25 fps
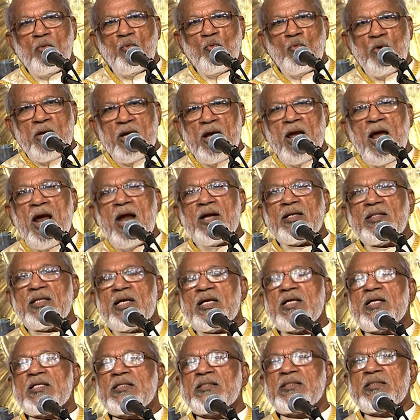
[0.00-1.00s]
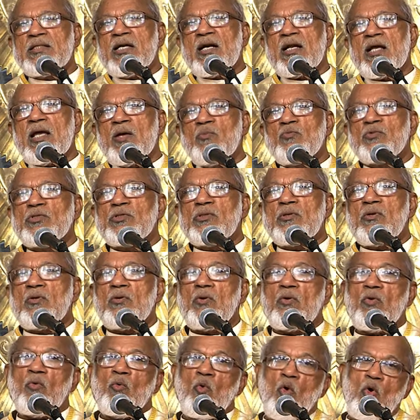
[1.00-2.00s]
We had these dreams
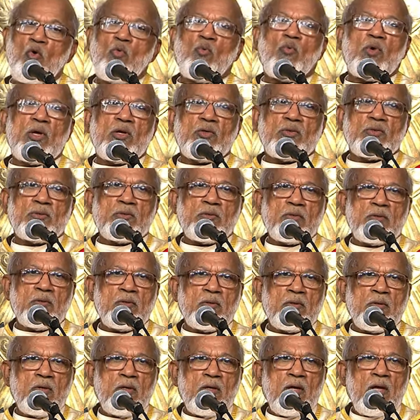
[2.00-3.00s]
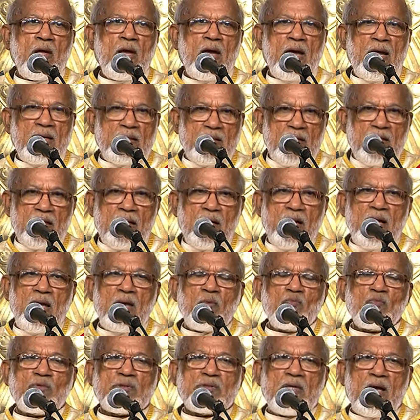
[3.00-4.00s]
always, and the
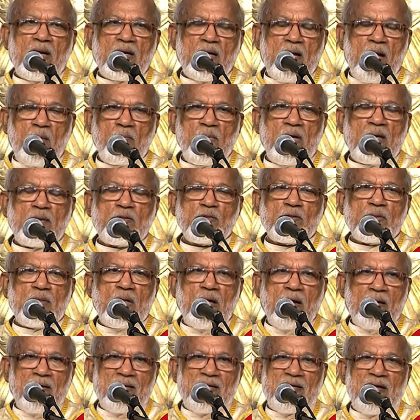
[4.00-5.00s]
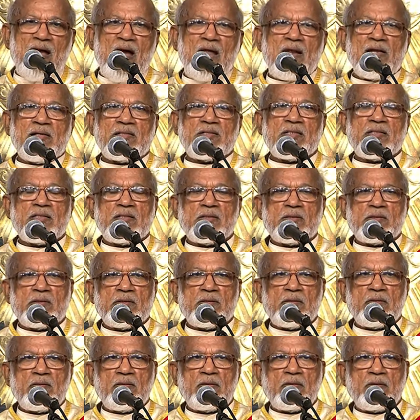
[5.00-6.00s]
dreams are coming
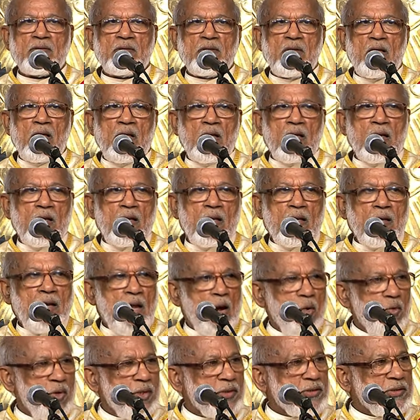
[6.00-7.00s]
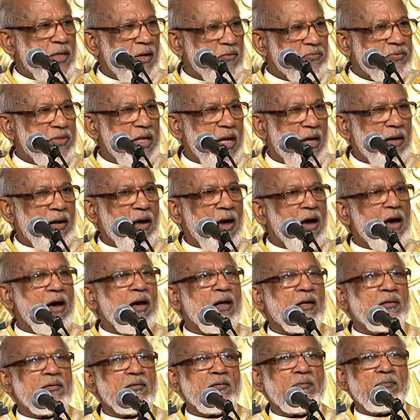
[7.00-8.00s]
realities. Now itself there
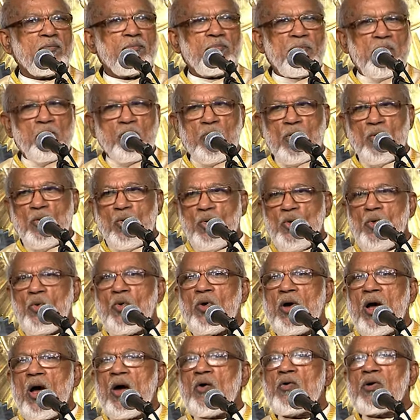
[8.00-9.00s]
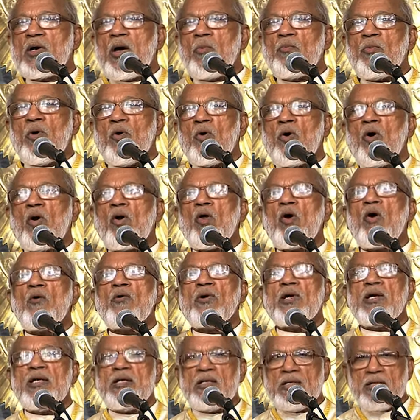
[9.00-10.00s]
are people who have come all
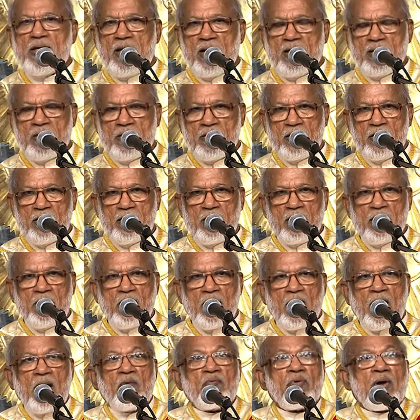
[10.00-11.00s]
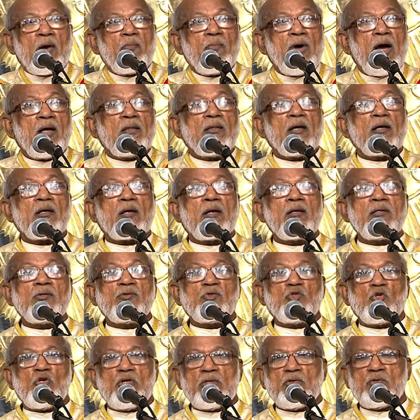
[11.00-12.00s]
over India and from other
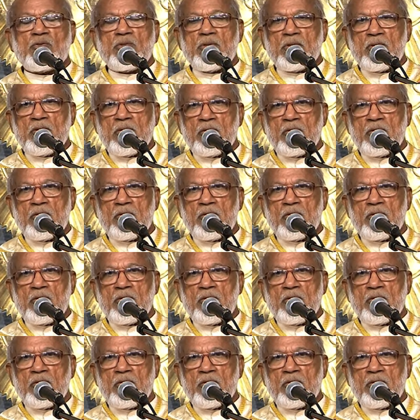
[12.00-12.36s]
countries.